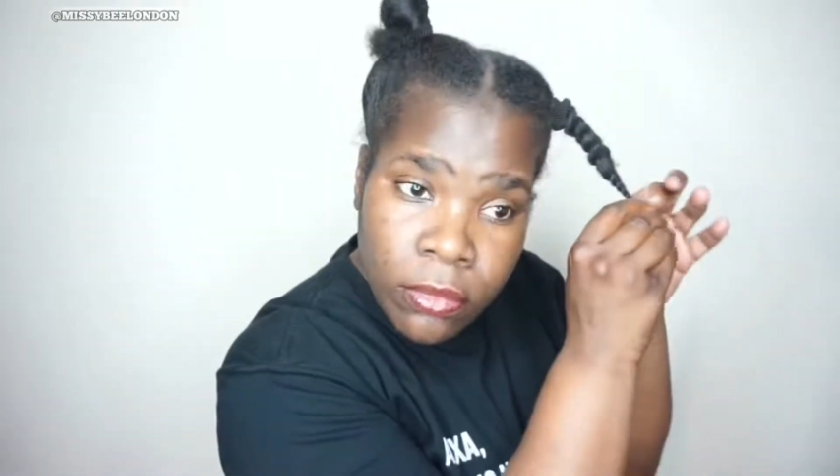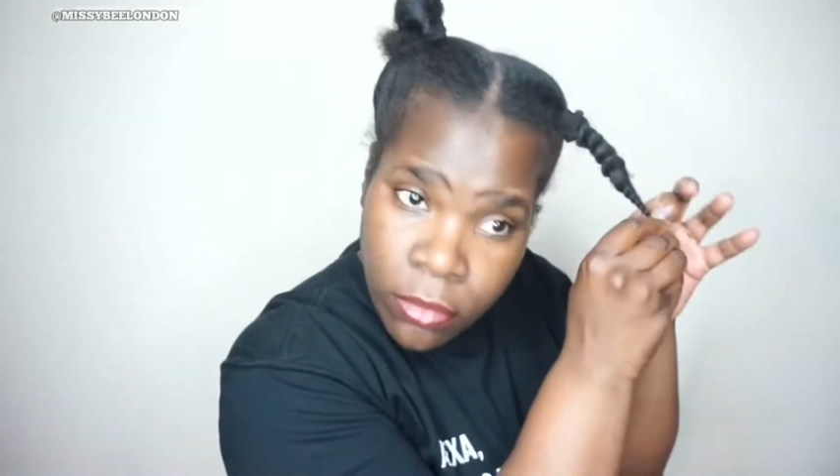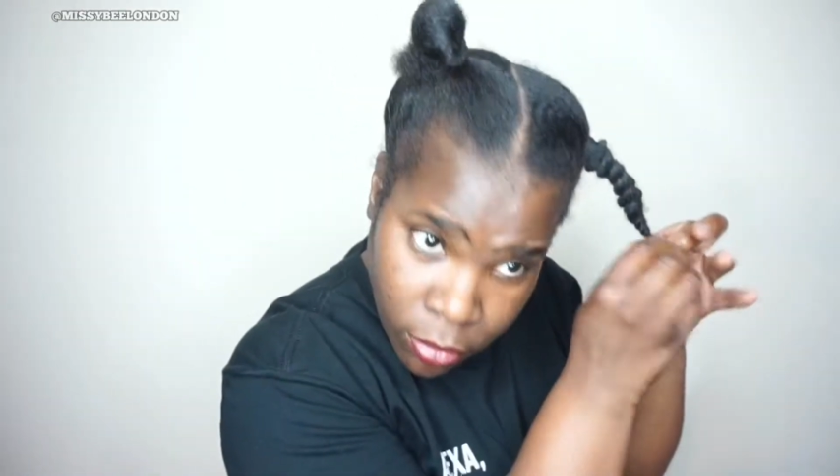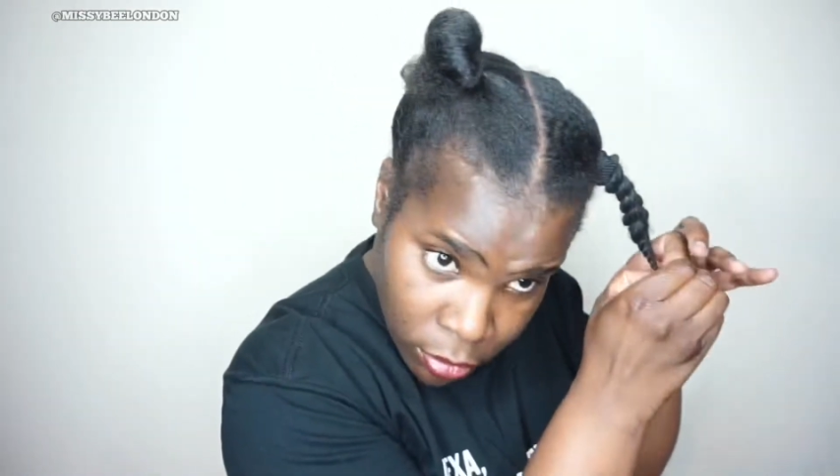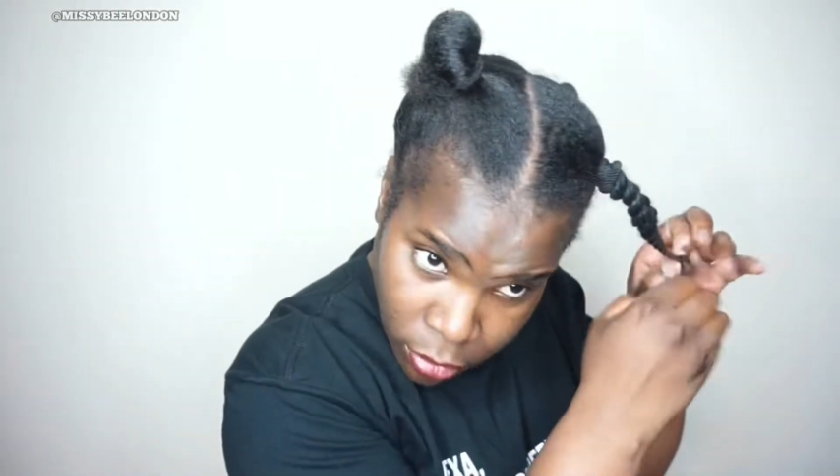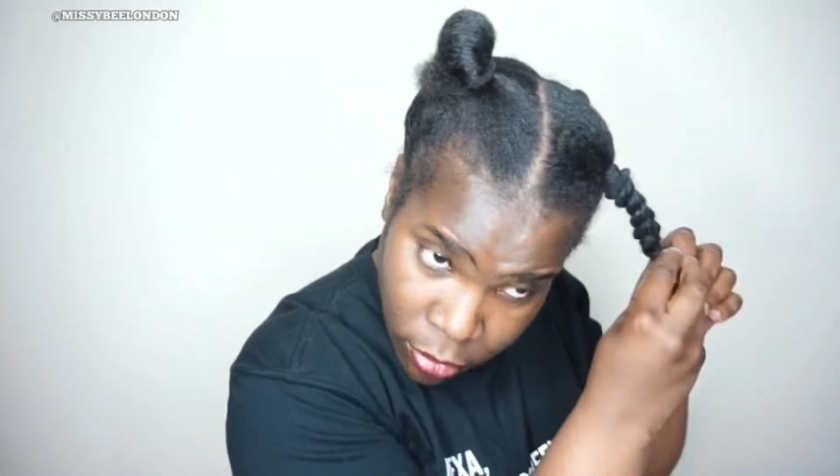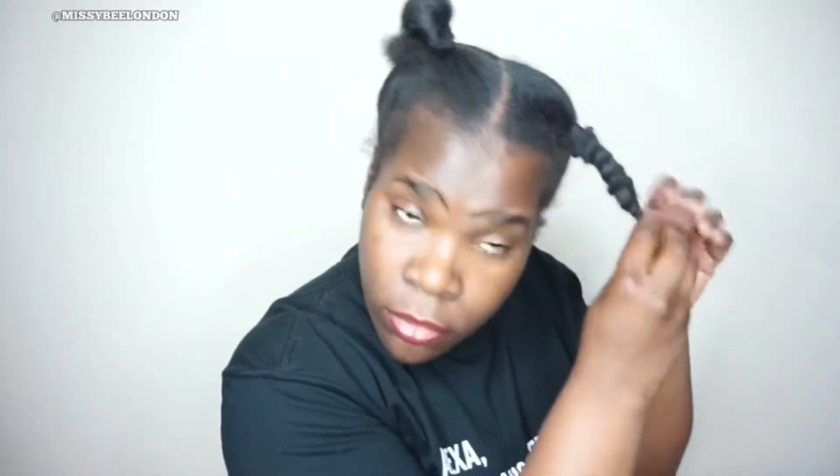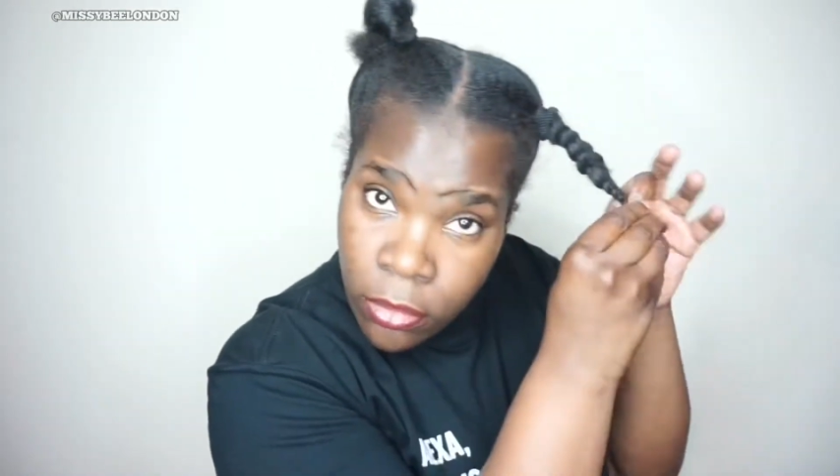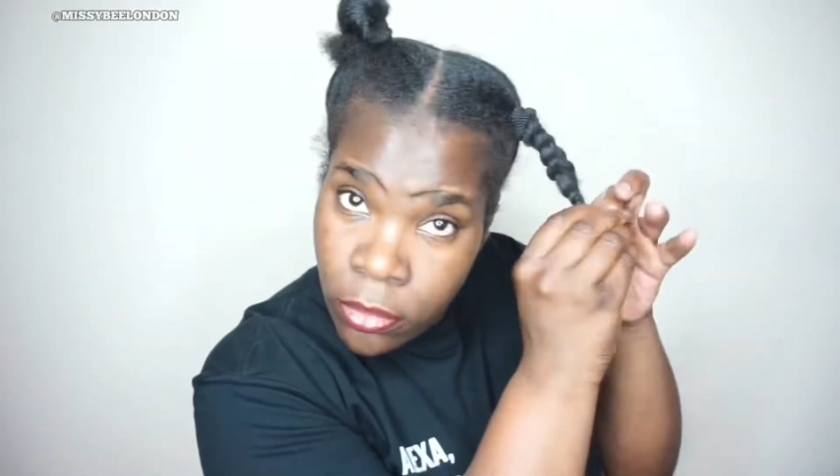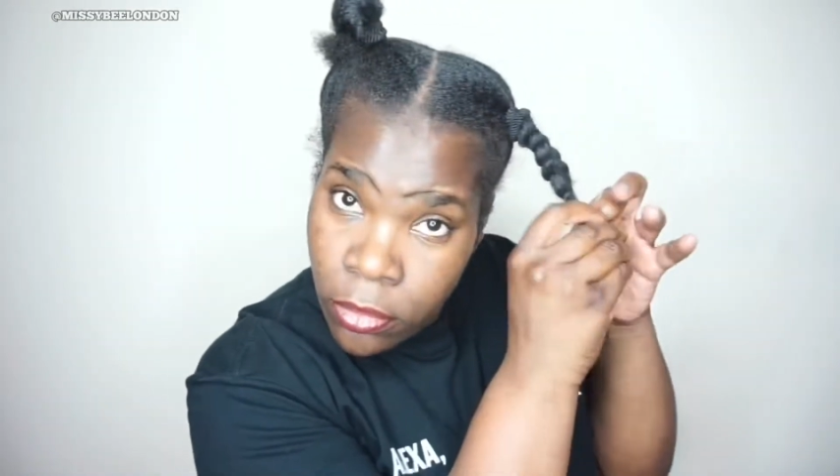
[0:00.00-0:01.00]
video and
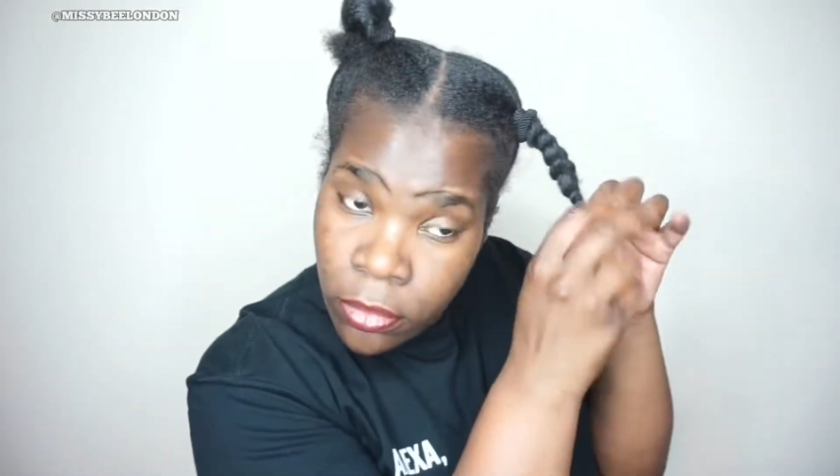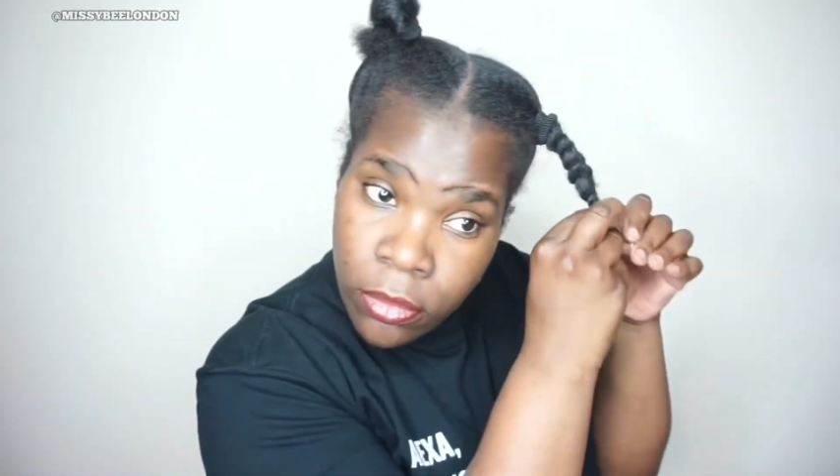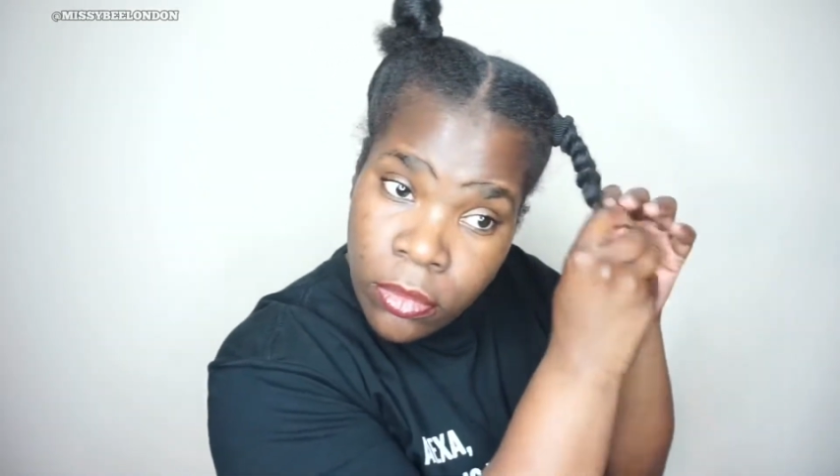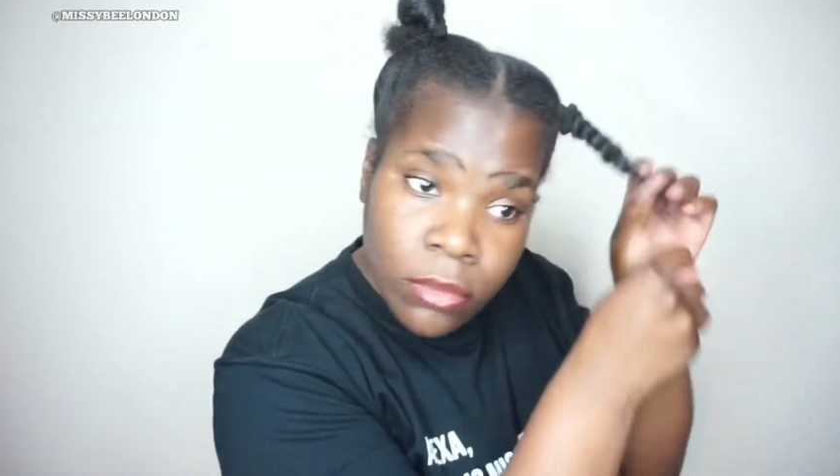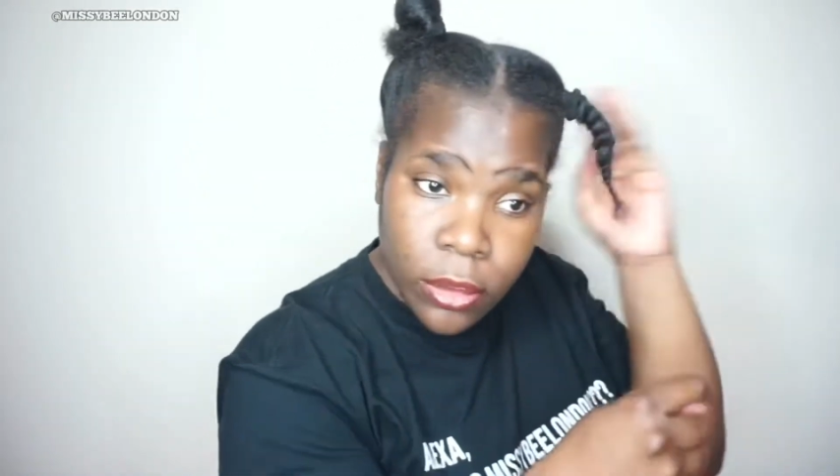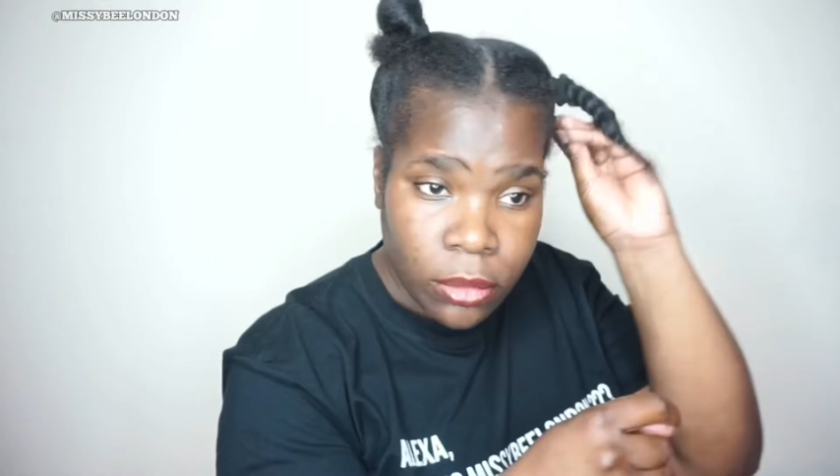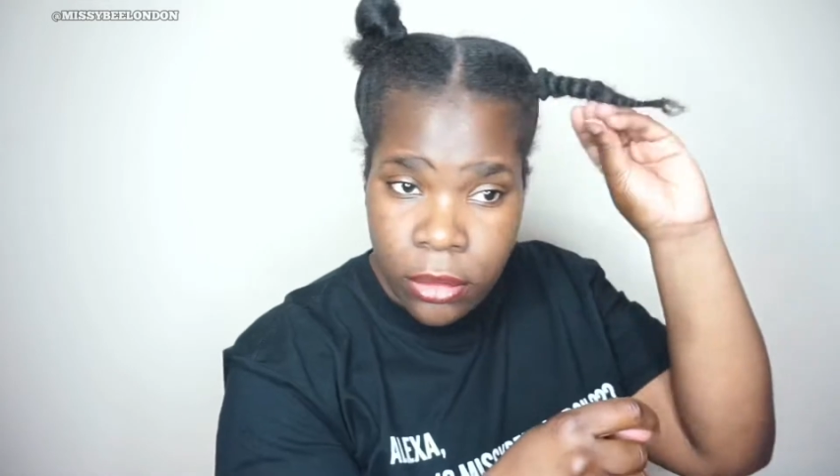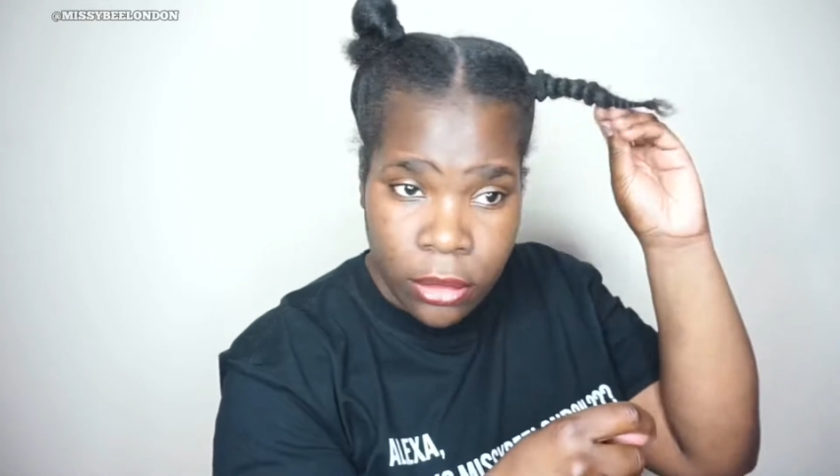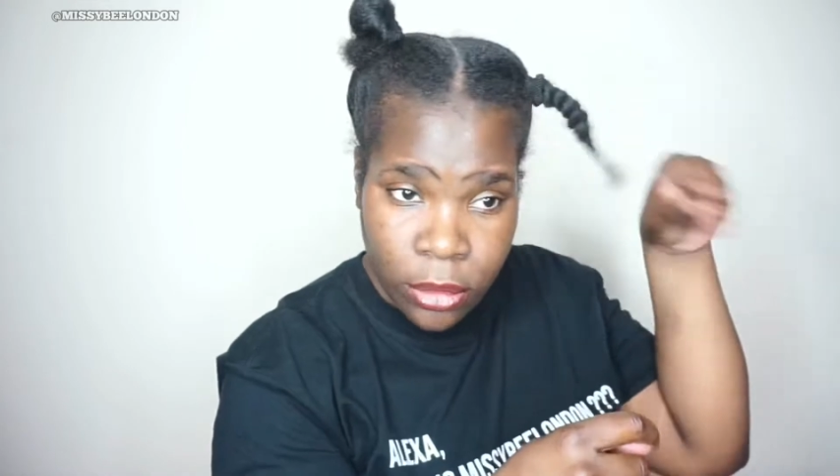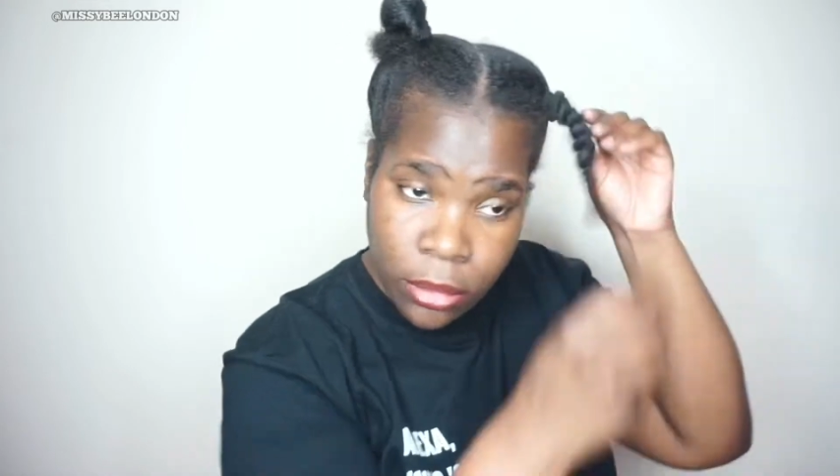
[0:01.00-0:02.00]
I'm still kind of
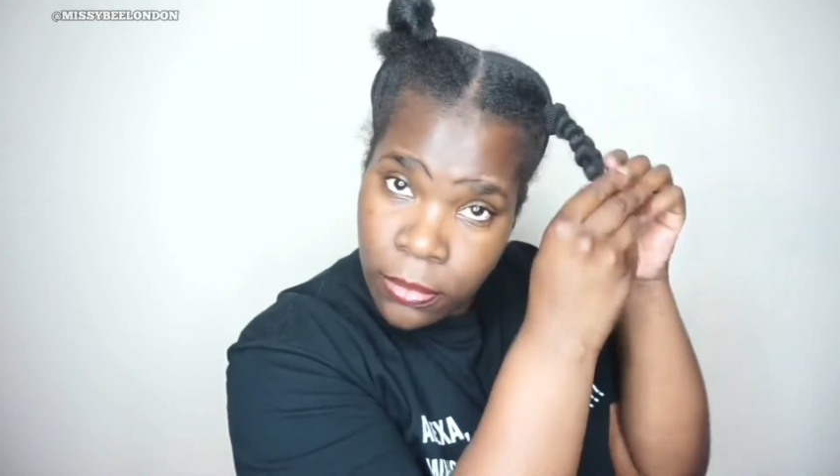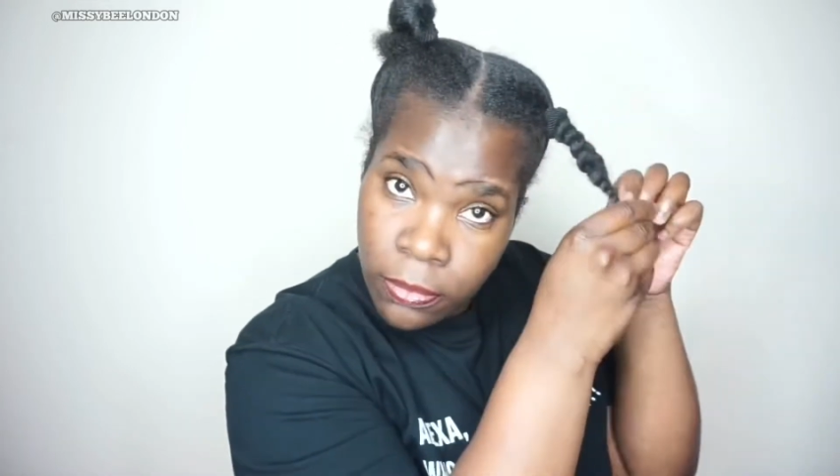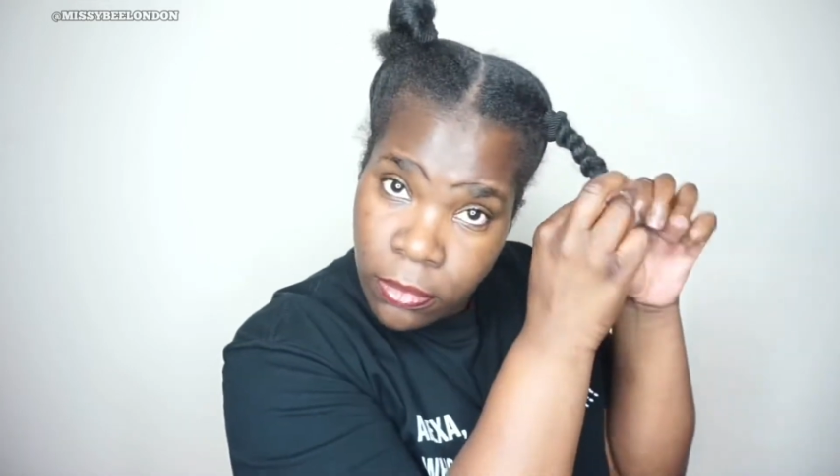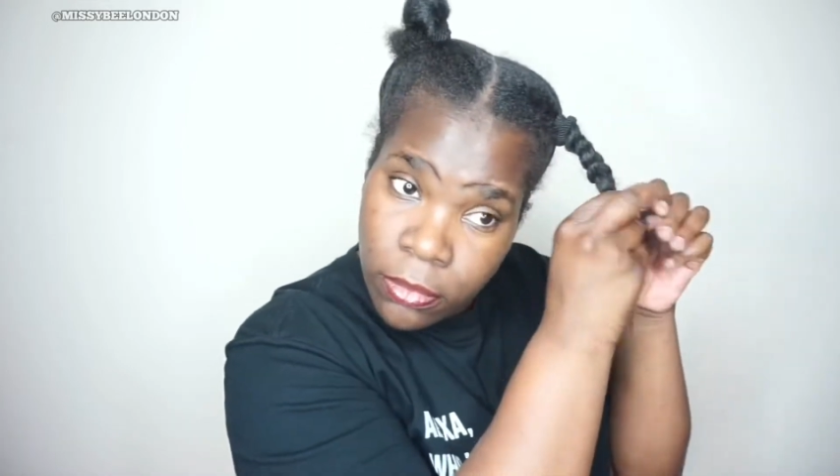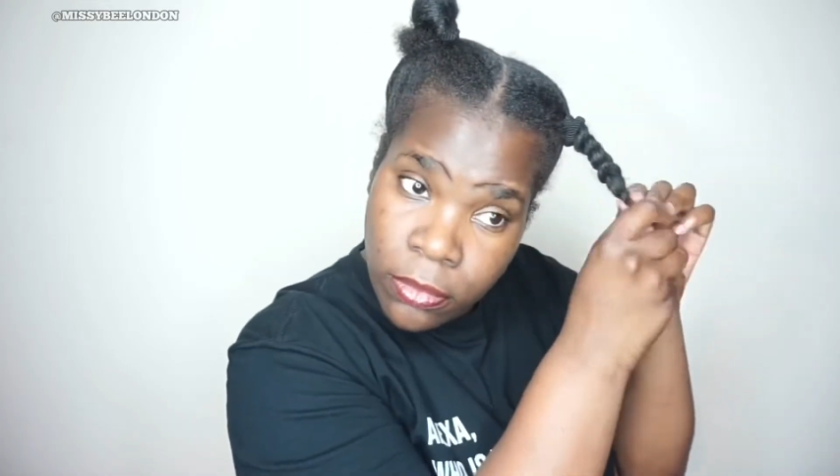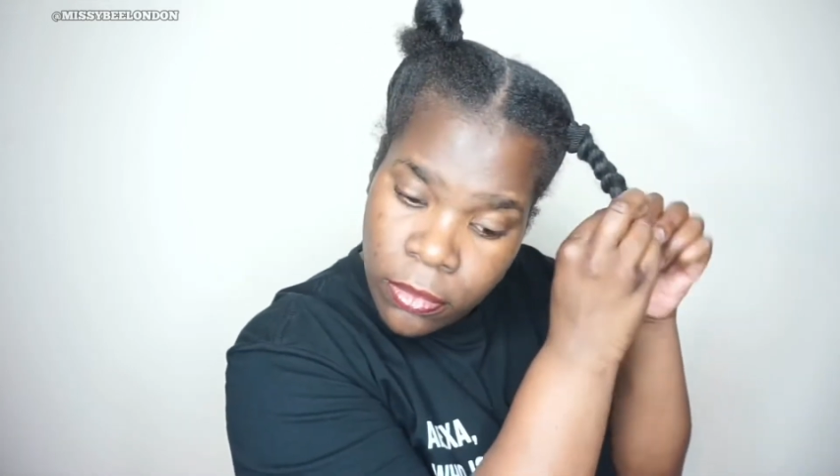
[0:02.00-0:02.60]
talking.